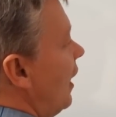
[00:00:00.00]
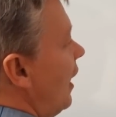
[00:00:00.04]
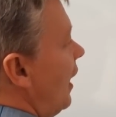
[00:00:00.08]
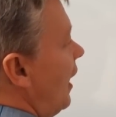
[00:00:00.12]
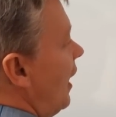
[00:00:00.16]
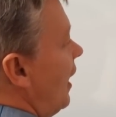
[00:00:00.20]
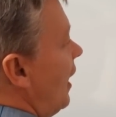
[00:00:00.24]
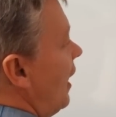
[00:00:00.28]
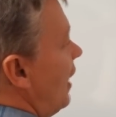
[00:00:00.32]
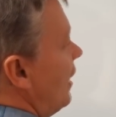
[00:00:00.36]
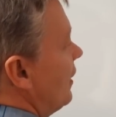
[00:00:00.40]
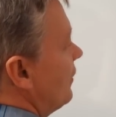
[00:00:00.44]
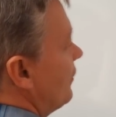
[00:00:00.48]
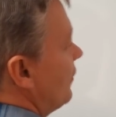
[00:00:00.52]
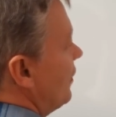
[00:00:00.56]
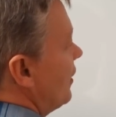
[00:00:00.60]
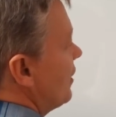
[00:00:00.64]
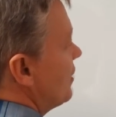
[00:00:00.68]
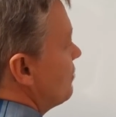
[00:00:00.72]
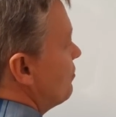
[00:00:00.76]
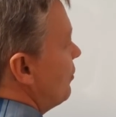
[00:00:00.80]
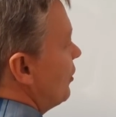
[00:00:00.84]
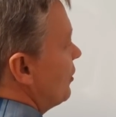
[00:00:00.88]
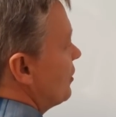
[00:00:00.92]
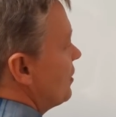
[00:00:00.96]
and
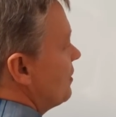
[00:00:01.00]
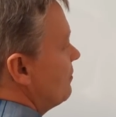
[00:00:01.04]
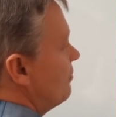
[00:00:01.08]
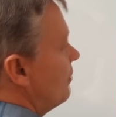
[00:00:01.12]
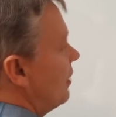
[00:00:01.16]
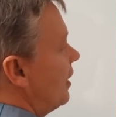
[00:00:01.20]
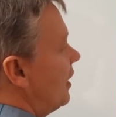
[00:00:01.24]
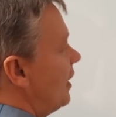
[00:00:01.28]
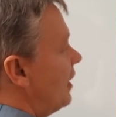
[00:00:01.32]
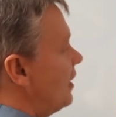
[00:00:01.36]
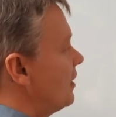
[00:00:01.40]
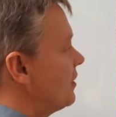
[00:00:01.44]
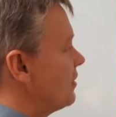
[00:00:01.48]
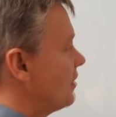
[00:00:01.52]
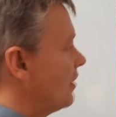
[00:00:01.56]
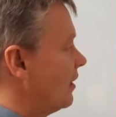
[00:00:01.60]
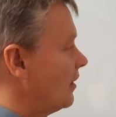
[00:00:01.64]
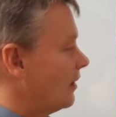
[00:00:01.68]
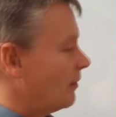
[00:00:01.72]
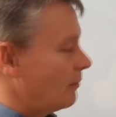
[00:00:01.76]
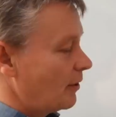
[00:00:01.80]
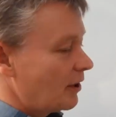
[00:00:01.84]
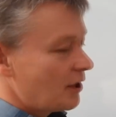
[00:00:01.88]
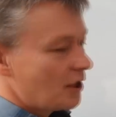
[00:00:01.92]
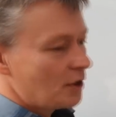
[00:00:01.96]
this bottom bit is
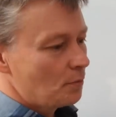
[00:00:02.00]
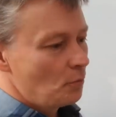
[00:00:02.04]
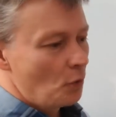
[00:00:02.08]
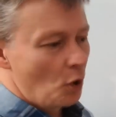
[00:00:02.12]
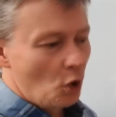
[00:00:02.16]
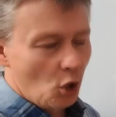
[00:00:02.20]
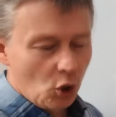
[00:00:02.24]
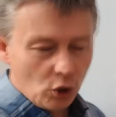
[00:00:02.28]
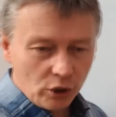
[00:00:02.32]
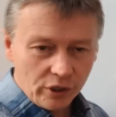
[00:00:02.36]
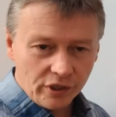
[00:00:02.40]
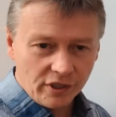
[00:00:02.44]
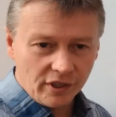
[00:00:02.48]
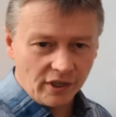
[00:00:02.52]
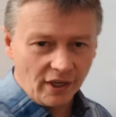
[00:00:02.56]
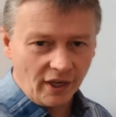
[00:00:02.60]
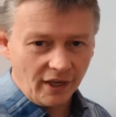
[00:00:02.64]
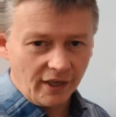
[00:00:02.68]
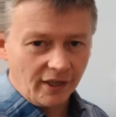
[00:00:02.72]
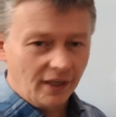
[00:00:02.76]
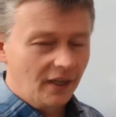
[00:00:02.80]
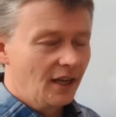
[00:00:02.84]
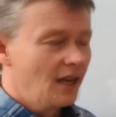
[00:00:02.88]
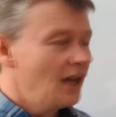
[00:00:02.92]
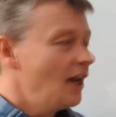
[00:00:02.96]
going to be small c.
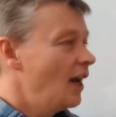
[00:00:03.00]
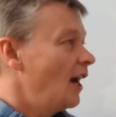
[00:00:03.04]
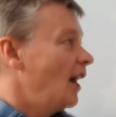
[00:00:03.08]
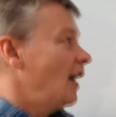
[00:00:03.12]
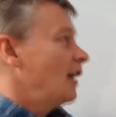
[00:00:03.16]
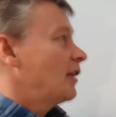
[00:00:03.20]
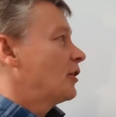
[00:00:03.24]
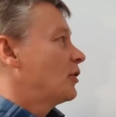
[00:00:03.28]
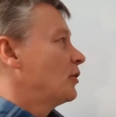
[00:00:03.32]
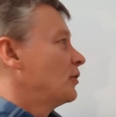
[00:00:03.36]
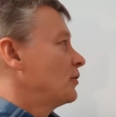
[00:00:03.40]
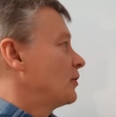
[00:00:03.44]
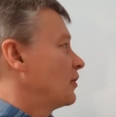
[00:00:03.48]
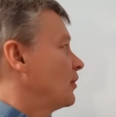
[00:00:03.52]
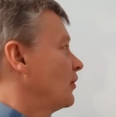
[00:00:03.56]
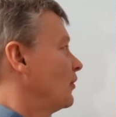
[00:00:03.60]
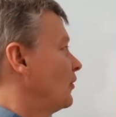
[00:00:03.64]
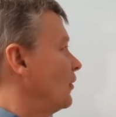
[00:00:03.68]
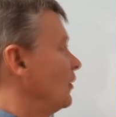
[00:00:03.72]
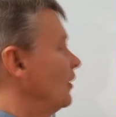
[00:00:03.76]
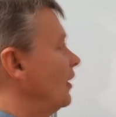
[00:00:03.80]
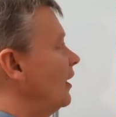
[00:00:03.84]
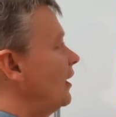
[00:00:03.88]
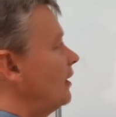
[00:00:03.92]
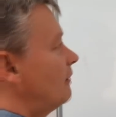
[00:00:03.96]
I could
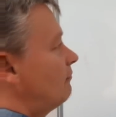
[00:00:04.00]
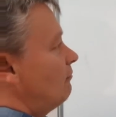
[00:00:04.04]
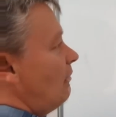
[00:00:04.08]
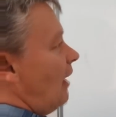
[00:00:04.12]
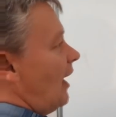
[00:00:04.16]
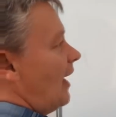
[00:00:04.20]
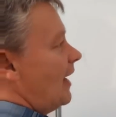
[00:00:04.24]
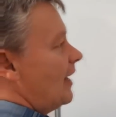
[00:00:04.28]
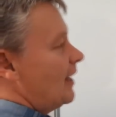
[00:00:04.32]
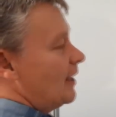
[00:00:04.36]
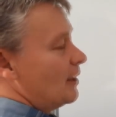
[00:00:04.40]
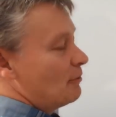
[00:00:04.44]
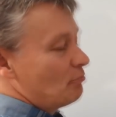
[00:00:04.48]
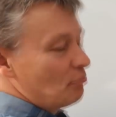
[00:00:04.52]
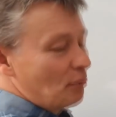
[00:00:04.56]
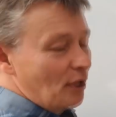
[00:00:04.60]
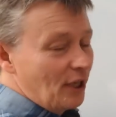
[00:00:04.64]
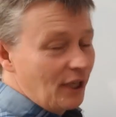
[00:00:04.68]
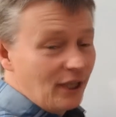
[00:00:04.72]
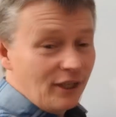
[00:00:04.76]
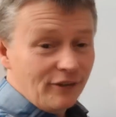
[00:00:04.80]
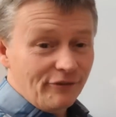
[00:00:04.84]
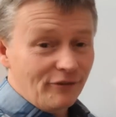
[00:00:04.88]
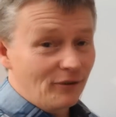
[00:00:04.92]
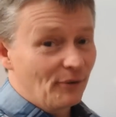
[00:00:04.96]
call it A and B
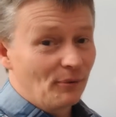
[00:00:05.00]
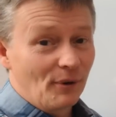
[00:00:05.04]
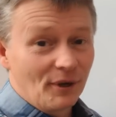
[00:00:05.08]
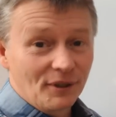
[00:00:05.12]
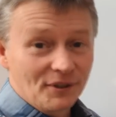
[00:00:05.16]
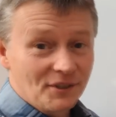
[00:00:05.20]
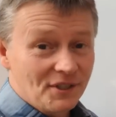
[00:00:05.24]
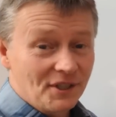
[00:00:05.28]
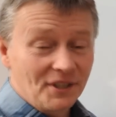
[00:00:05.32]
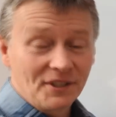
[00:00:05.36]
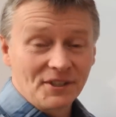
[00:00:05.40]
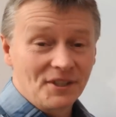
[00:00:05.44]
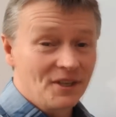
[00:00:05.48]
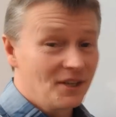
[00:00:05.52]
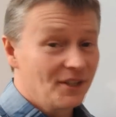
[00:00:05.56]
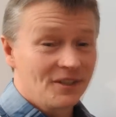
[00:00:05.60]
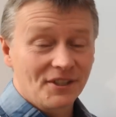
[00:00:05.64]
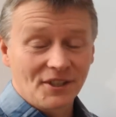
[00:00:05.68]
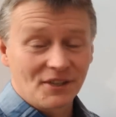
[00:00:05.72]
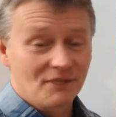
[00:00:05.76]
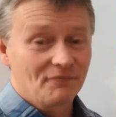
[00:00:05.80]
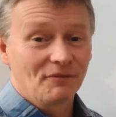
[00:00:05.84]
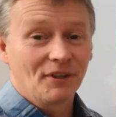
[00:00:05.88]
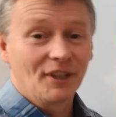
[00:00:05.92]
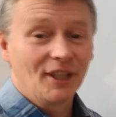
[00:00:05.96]
if I wanted to, it
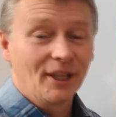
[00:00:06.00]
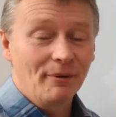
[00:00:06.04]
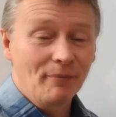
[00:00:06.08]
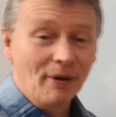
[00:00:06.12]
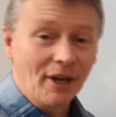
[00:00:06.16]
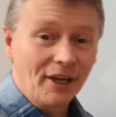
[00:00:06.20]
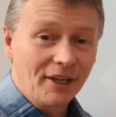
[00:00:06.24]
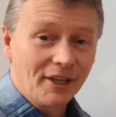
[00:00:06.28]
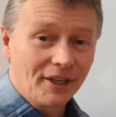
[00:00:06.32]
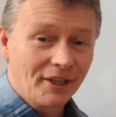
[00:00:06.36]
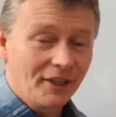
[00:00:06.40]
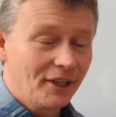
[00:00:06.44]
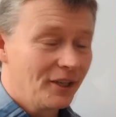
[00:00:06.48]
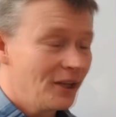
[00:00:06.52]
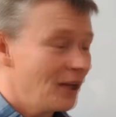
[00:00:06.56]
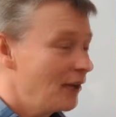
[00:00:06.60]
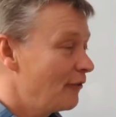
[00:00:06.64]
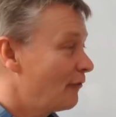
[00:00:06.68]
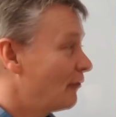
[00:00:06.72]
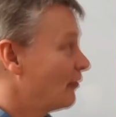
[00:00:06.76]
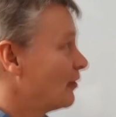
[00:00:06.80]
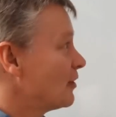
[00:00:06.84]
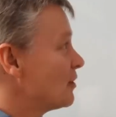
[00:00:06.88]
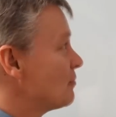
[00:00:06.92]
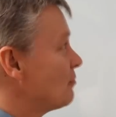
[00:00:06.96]
doesn't really make any
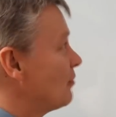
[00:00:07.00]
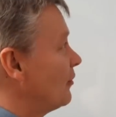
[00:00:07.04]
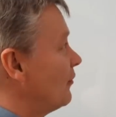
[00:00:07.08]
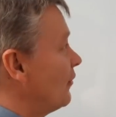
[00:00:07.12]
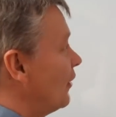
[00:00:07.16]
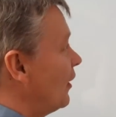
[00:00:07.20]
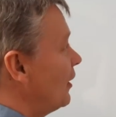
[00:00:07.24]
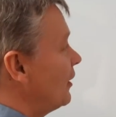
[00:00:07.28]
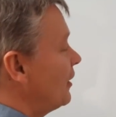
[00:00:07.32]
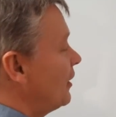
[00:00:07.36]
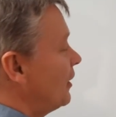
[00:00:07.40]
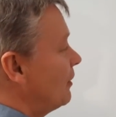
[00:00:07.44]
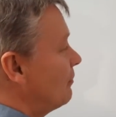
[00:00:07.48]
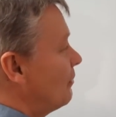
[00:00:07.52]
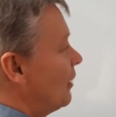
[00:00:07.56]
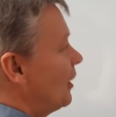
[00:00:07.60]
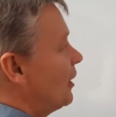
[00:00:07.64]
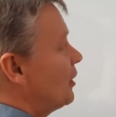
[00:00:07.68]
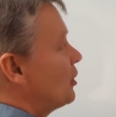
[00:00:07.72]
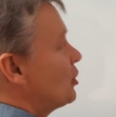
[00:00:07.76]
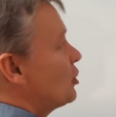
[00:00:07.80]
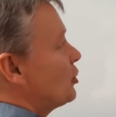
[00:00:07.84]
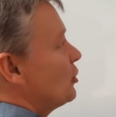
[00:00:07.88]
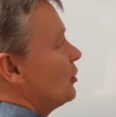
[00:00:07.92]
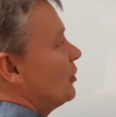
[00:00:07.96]
difference providing you
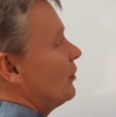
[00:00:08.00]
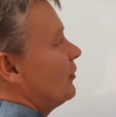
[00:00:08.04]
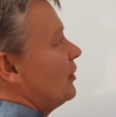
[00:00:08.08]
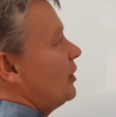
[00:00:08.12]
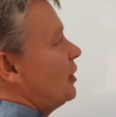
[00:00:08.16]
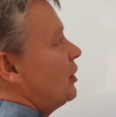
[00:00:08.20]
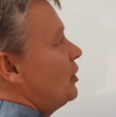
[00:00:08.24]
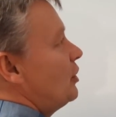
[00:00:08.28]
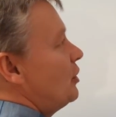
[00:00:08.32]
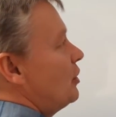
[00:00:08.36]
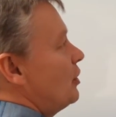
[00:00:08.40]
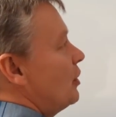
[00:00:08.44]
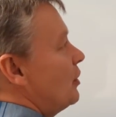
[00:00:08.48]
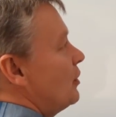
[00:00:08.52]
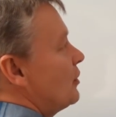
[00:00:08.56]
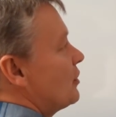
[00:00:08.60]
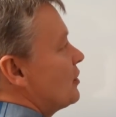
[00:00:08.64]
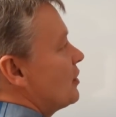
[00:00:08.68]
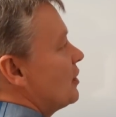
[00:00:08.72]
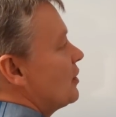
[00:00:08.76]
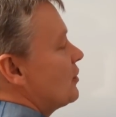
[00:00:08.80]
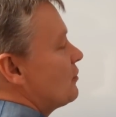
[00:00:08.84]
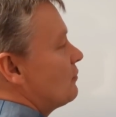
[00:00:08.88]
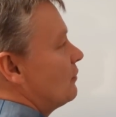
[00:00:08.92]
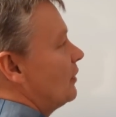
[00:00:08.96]
make sure that you
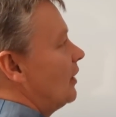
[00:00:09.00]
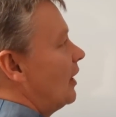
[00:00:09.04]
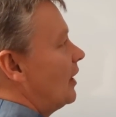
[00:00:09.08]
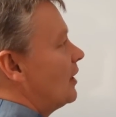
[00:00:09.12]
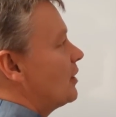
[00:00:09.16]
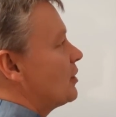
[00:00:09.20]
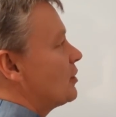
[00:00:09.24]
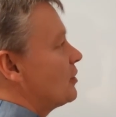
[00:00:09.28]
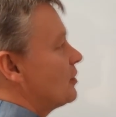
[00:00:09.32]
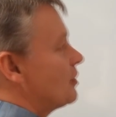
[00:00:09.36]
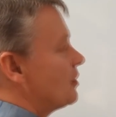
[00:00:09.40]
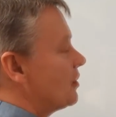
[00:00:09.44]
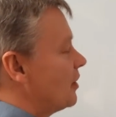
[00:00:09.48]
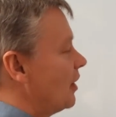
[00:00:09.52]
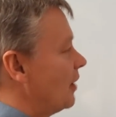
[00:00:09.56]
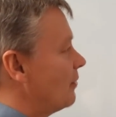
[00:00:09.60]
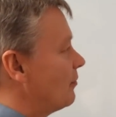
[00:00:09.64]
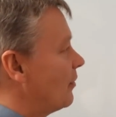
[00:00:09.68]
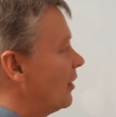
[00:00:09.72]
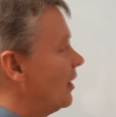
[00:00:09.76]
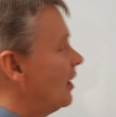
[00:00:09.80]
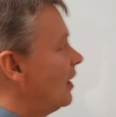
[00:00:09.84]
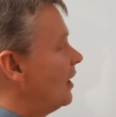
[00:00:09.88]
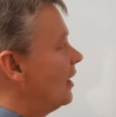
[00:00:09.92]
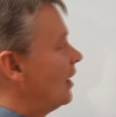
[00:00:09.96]
use this
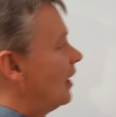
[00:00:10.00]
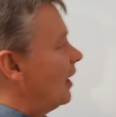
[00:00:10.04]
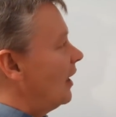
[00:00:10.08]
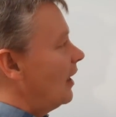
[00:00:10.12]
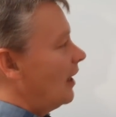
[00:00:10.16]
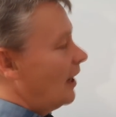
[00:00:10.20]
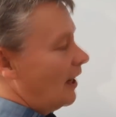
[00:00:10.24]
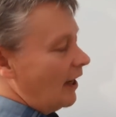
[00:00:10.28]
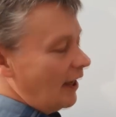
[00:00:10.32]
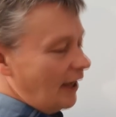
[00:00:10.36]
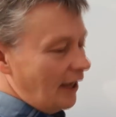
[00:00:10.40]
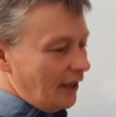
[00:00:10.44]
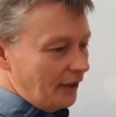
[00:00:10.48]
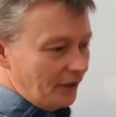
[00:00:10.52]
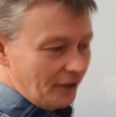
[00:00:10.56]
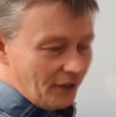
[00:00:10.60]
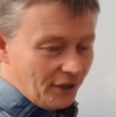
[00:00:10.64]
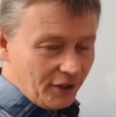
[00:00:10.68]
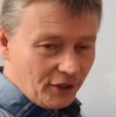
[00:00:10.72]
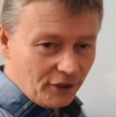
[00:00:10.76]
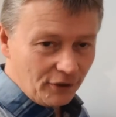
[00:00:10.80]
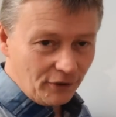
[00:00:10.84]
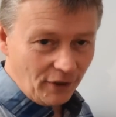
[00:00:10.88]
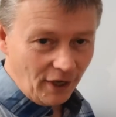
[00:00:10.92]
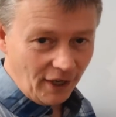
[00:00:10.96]
relationship uh, in
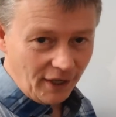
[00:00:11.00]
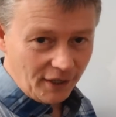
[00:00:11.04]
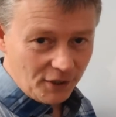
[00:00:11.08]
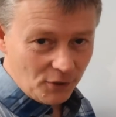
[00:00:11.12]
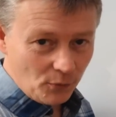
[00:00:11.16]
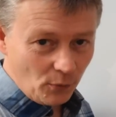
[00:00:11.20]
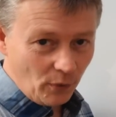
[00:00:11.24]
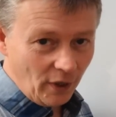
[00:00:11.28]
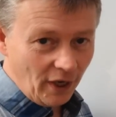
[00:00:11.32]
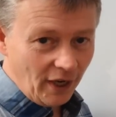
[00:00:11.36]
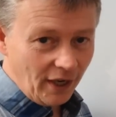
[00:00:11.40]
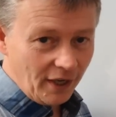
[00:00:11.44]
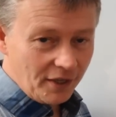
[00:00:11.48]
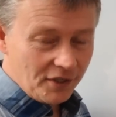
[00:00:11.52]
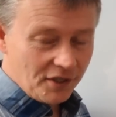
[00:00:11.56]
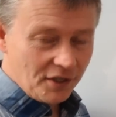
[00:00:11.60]
the correct way.